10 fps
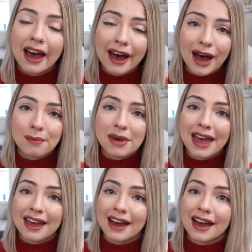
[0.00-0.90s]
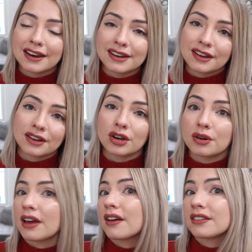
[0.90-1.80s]
and
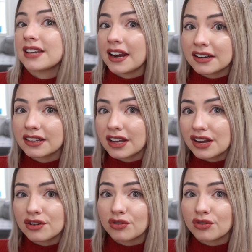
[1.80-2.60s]
could technically